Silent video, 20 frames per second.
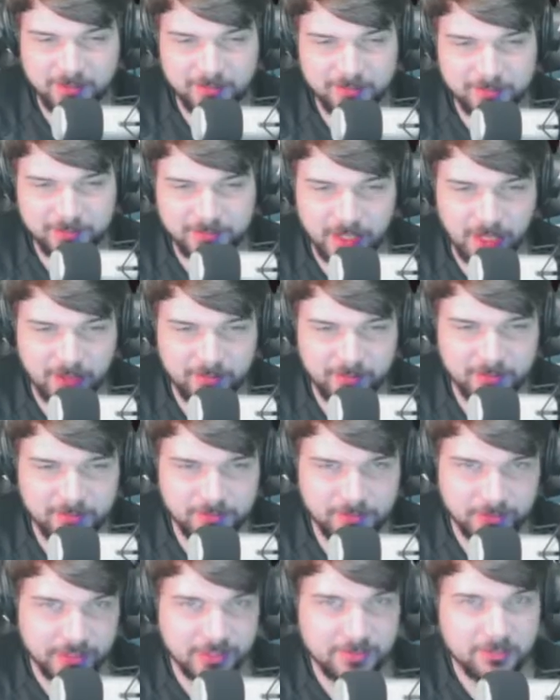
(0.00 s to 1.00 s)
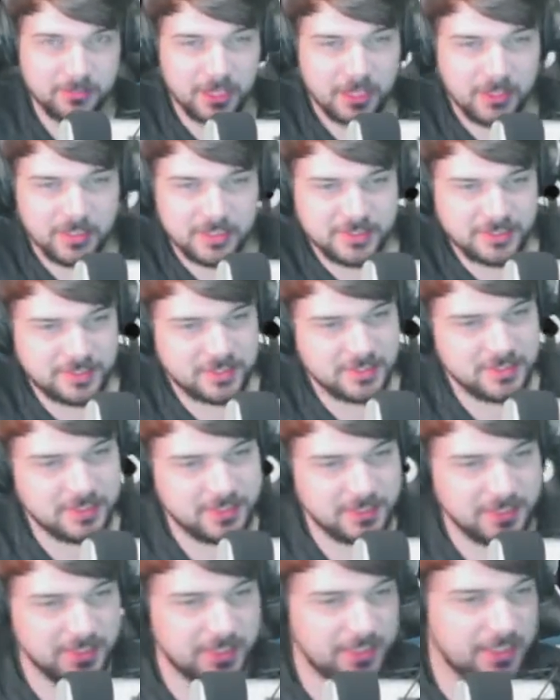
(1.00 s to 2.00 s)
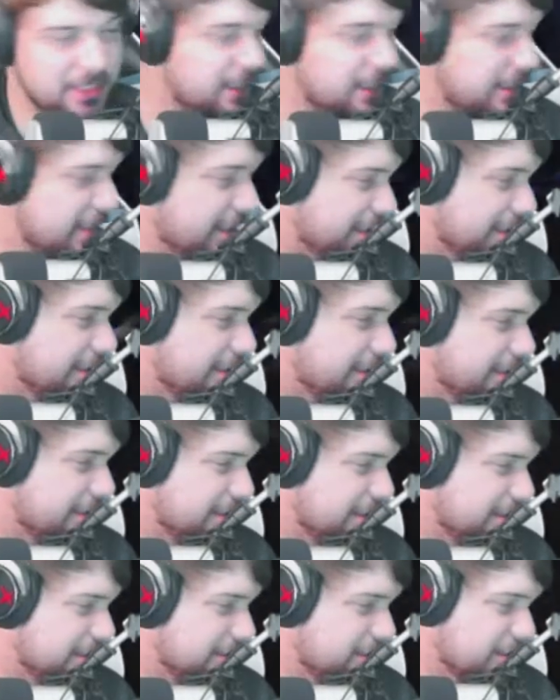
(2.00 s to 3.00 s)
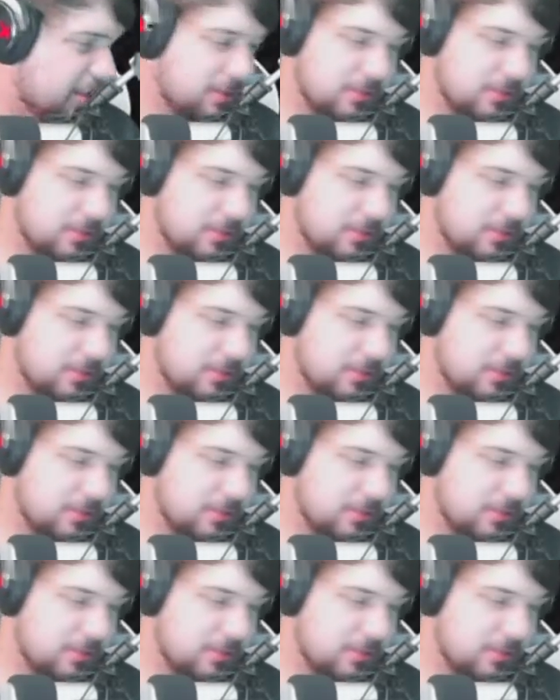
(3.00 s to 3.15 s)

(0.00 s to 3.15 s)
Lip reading: I'd be pretty embarrassed. The